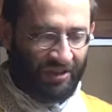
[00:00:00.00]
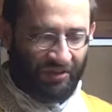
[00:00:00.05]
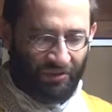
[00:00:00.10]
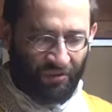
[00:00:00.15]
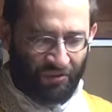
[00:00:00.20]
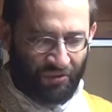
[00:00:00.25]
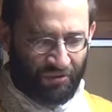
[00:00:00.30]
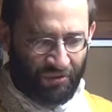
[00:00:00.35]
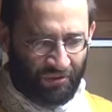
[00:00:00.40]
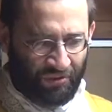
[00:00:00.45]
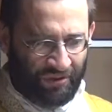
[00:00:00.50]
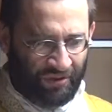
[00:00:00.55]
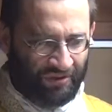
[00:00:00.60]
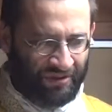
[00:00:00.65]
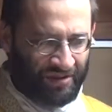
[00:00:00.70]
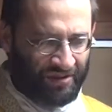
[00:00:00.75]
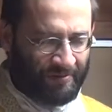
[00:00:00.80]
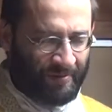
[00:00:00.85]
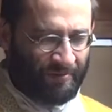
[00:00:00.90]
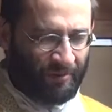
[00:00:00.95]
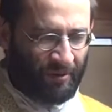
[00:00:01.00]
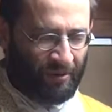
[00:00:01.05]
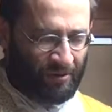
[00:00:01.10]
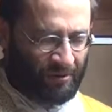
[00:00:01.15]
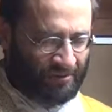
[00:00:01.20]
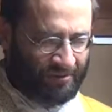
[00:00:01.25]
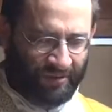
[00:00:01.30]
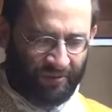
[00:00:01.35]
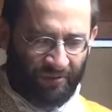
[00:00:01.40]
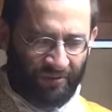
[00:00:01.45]
Don't you know that these
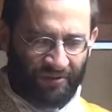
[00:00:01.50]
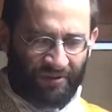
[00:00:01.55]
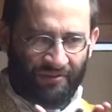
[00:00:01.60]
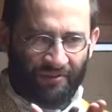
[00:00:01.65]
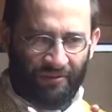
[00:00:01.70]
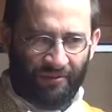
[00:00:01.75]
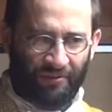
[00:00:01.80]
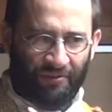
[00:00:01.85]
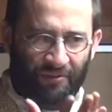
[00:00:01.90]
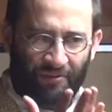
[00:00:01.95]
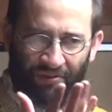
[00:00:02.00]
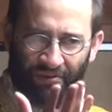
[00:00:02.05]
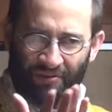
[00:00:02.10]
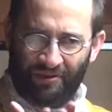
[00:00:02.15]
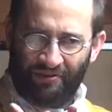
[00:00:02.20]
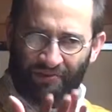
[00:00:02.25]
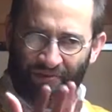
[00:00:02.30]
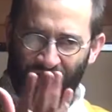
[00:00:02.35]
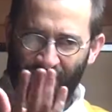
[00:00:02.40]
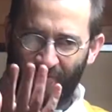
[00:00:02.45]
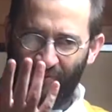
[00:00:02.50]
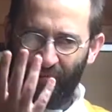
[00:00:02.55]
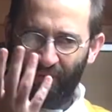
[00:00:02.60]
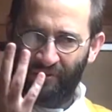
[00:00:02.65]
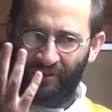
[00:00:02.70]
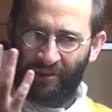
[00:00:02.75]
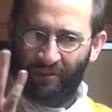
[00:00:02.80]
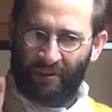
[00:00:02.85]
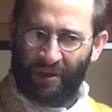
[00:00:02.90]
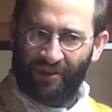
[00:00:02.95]
people, they don't even know the difference between
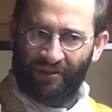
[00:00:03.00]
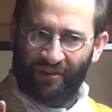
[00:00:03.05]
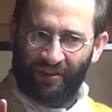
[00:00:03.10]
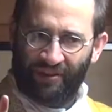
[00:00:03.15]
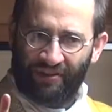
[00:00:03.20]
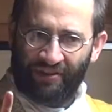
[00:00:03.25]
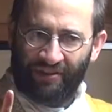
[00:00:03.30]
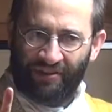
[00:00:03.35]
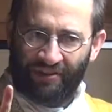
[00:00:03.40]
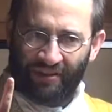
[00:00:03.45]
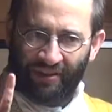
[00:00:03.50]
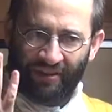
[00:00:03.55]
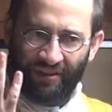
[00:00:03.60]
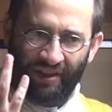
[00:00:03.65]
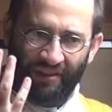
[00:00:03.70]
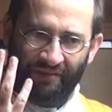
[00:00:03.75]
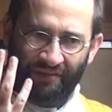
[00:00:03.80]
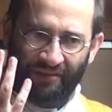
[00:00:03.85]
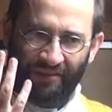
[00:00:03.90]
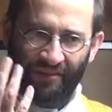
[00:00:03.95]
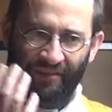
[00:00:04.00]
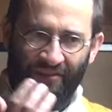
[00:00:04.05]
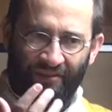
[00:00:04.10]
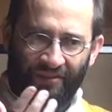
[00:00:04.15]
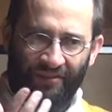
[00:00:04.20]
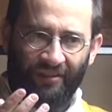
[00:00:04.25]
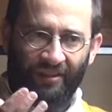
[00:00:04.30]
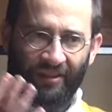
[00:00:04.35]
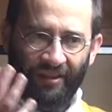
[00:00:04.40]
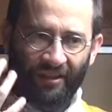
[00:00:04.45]
their right hand and their left hand?
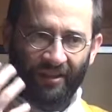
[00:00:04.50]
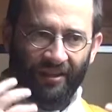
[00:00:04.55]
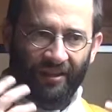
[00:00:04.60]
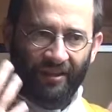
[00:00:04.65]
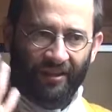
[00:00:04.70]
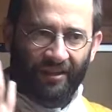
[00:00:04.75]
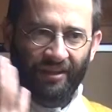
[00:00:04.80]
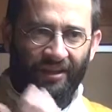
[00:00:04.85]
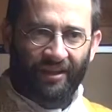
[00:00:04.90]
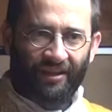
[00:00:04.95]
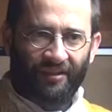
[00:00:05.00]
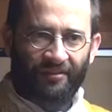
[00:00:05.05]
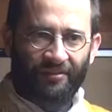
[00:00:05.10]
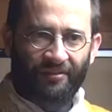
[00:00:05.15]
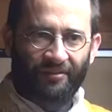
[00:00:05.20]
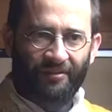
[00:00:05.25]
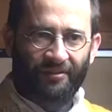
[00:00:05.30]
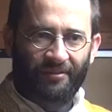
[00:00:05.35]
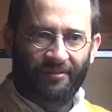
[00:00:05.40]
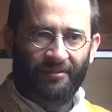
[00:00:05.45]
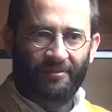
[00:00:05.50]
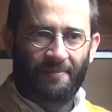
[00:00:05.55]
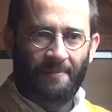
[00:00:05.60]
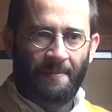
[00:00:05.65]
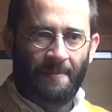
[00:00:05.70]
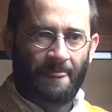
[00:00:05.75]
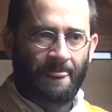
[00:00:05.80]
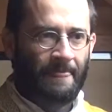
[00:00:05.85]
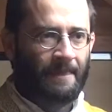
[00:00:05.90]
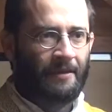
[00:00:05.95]
And
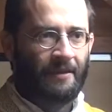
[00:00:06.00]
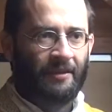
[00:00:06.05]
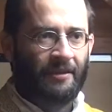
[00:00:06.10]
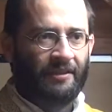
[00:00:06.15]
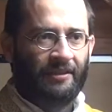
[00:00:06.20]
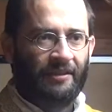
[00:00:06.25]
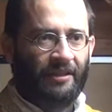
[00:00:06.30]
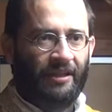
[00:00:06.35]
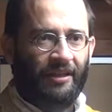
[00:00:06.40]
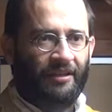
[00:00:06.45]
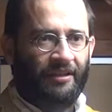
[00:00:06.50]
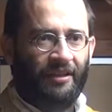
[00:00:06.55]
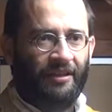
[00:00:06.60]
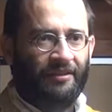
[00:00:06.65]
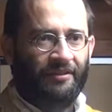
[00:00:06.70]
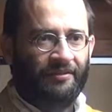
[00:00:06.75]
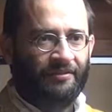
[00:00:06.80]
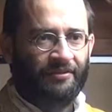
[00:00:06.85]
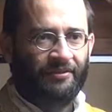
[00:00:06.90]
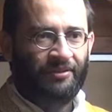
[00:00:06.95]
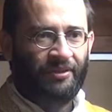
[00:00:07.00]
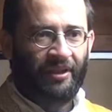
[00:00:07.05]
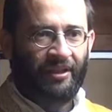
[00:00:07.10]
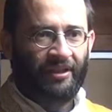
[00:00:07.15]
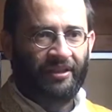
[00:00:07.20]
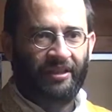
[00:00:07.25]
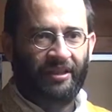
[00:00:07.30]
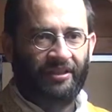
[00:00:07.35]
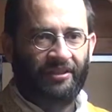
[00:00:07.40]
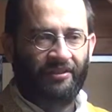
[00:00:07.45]

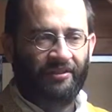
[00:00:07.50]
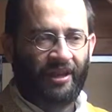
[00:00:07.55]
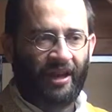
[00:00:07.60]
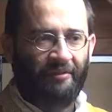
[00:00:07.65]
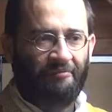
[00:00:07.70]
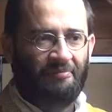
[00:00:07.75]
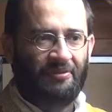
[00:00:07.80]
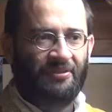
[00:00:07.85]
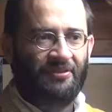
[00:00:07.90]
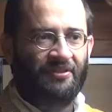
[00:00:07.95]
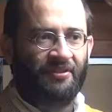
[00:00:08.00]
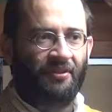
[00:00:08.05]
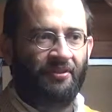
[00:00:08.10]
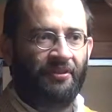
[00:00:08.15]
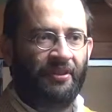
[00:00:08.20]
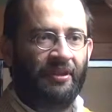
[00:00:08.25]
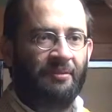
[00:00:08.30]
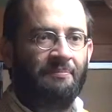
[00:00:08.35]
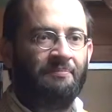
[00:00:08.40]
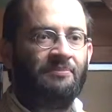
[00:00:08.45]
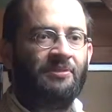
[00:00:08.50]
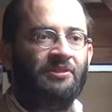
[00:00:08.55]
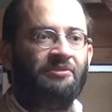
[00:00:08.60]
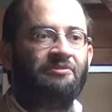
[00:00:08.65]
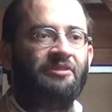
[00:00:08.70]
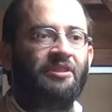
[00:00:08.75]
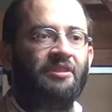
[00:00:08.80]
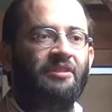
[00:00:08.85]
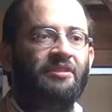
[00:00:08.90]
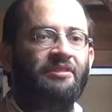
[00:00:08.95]
I can have pity on them
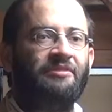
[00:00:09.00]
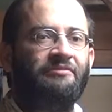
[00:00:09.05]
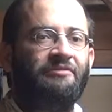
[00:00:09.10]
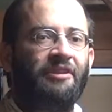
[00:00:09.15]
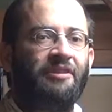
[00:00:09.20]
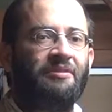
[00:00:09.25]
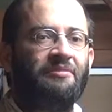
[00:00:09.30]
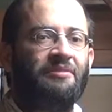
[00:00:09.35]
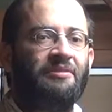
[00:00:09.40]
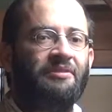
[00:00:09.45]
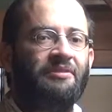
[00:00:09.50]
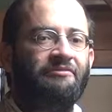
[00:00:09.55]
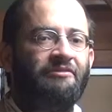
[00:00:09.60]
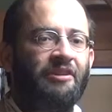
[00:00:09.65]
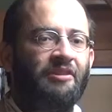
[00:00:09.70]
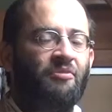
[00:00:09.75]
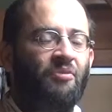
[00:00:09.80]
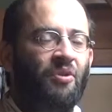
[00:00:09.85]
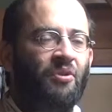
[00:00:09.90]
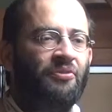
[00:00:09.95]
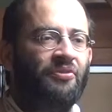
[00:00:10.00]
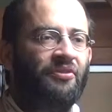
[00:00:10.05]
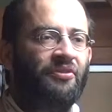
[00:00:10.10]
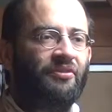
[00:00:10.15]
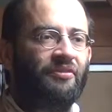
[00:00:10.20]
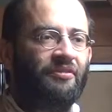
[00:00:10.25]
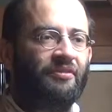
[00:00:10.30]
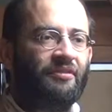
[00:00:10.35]
if I want.